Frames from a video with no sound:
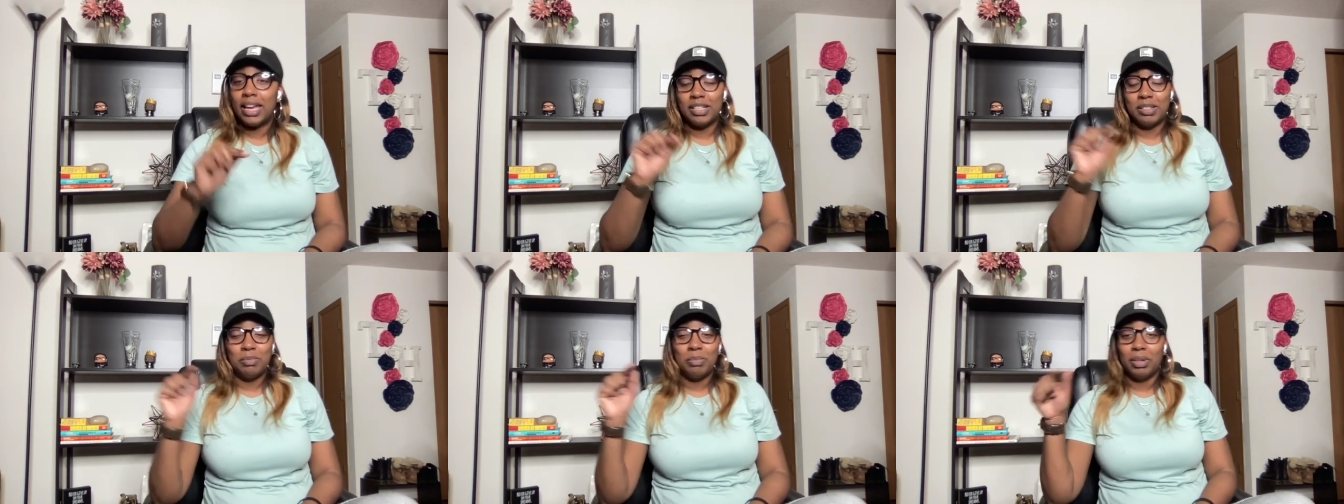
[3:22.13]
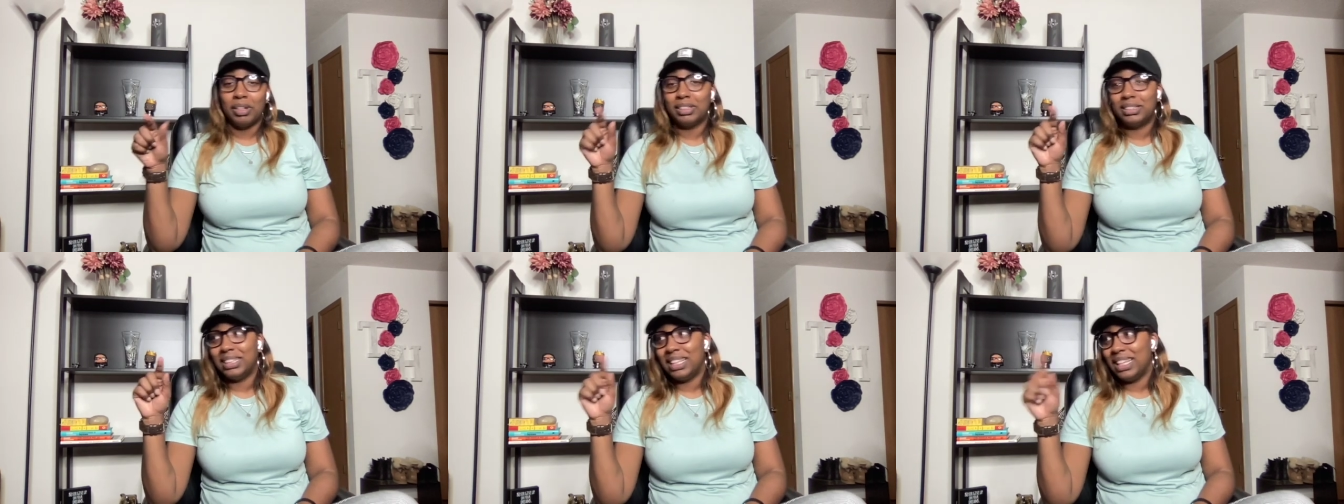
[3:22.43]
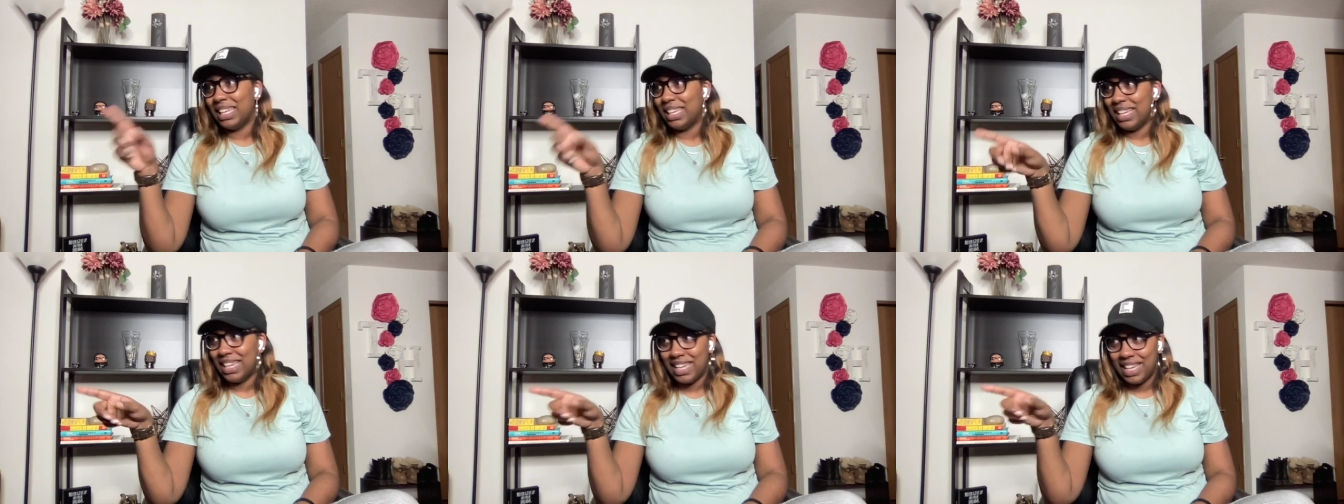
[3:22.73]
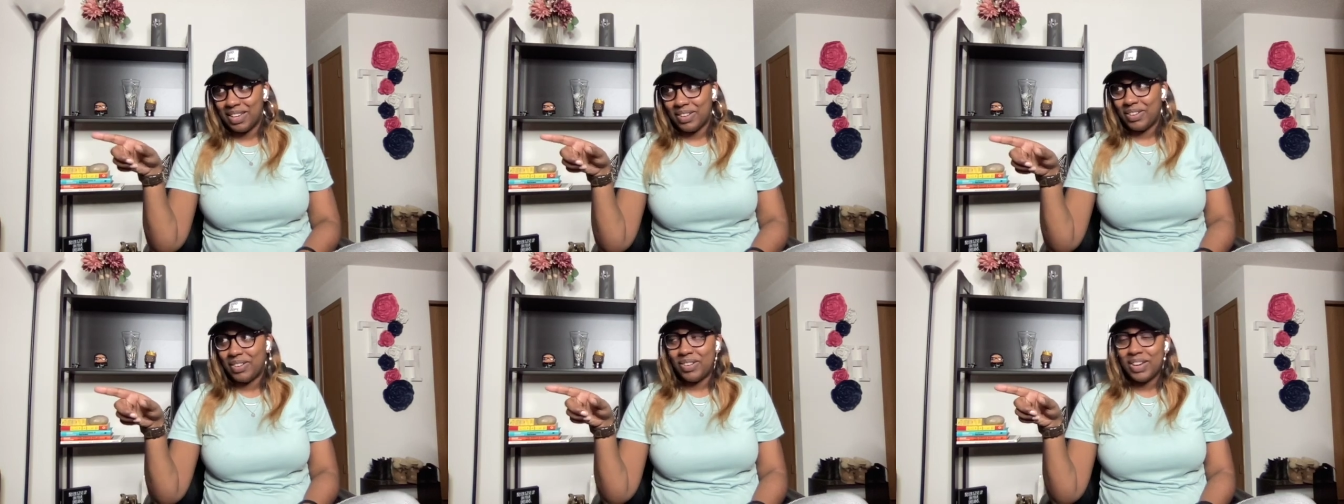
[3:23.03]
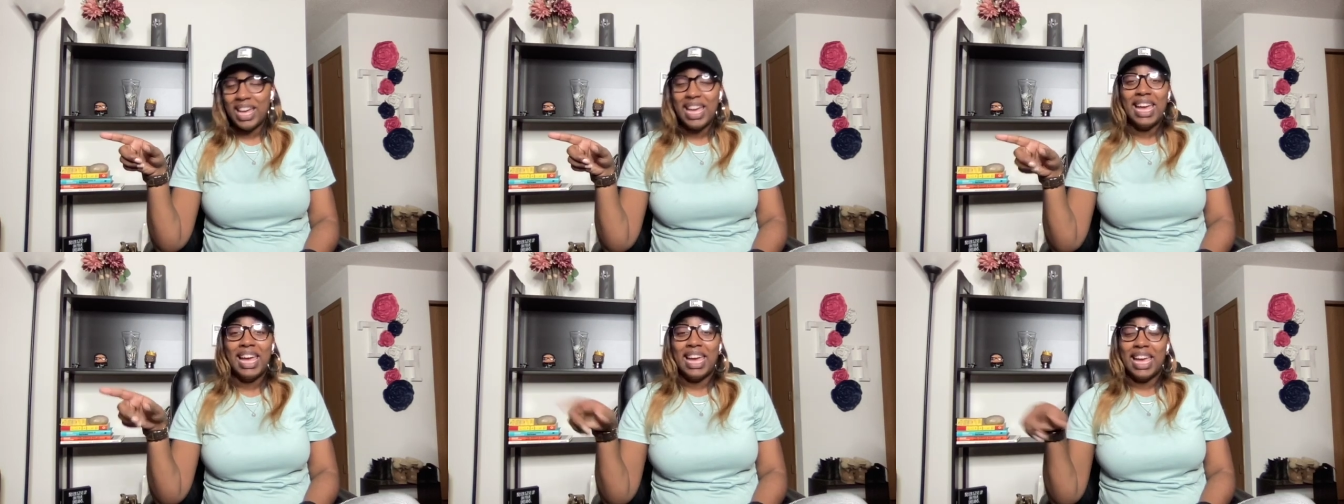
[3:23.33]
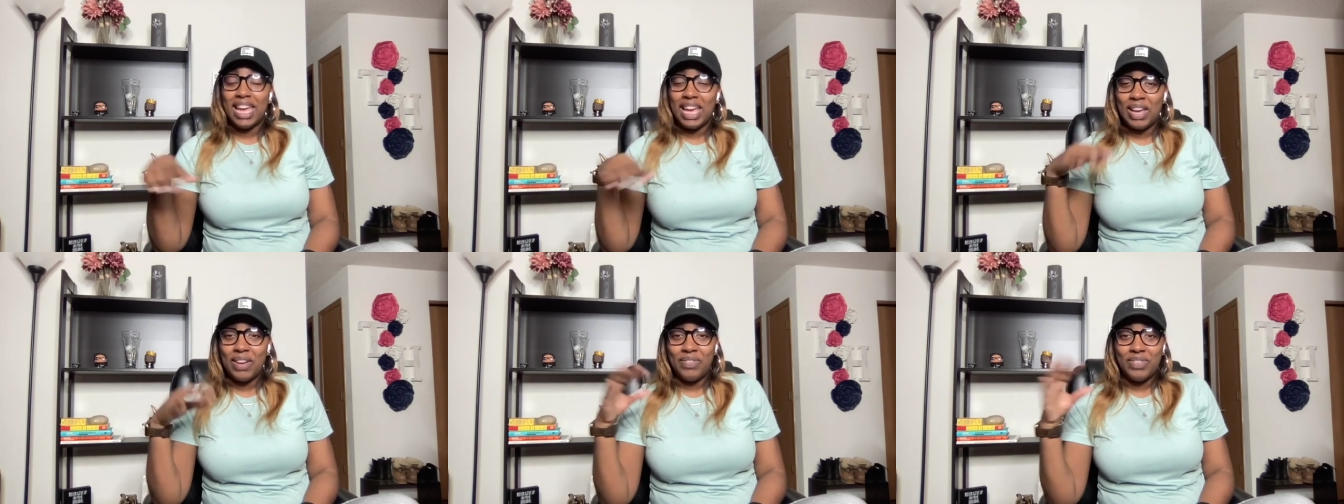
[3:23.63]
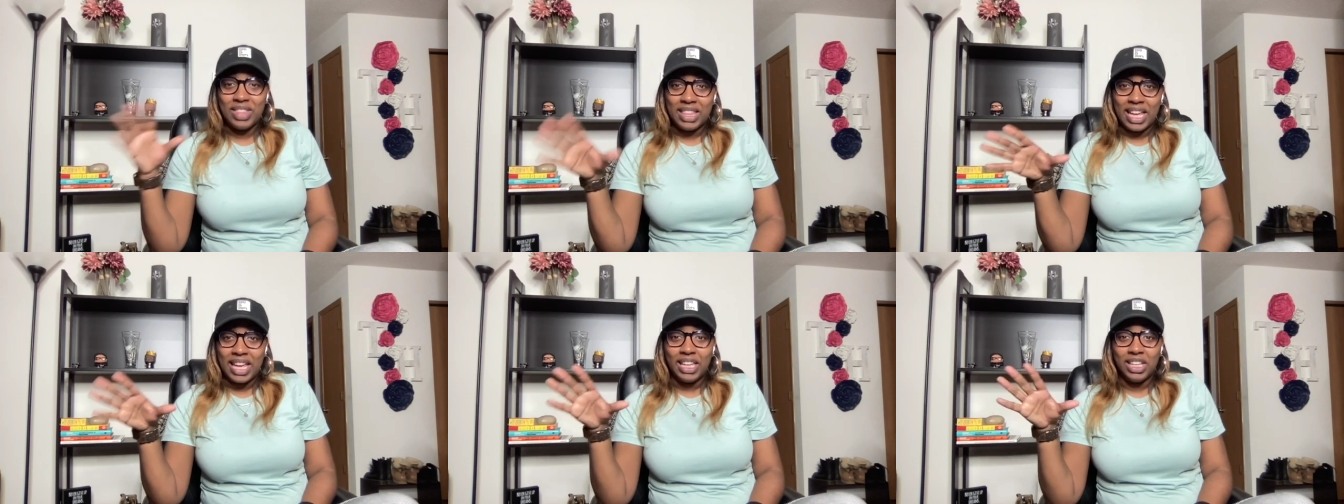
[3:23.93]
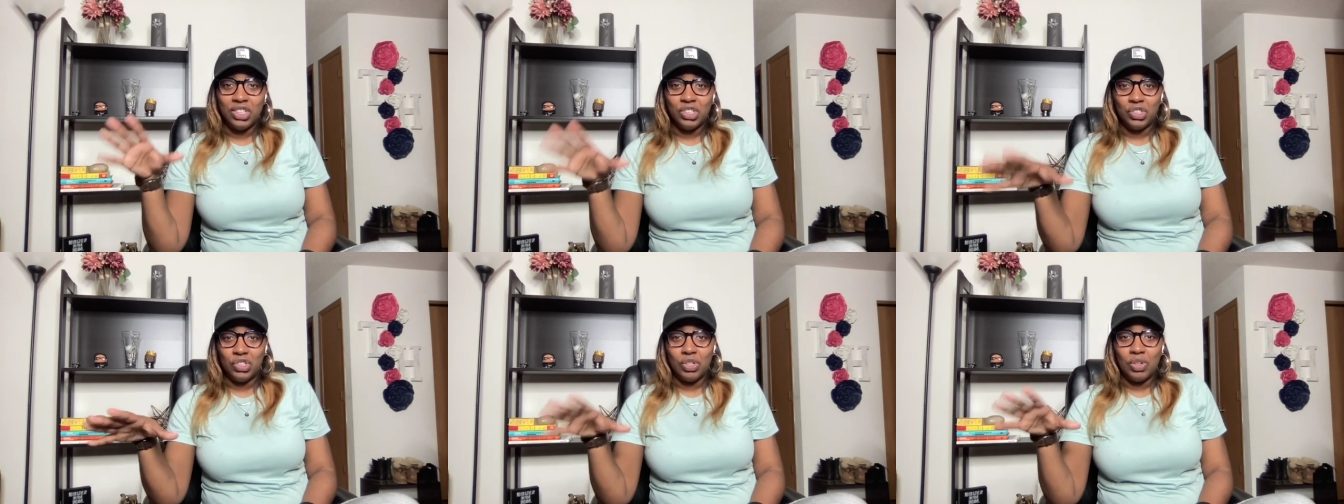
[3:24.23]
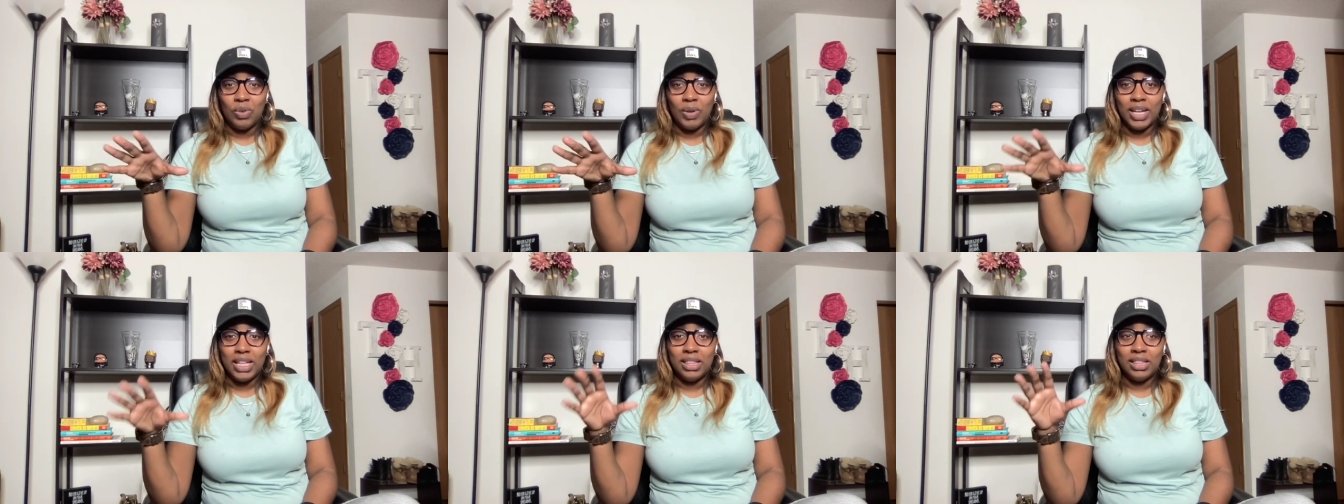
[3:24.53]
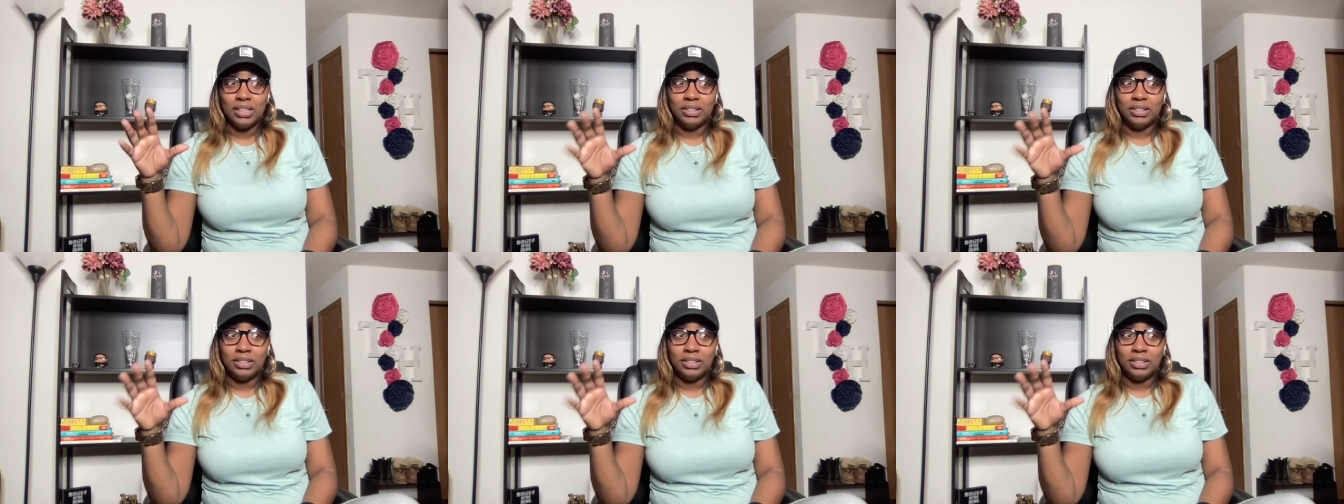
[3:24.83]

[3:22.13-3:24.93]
Myrla and Gil if they enjoyed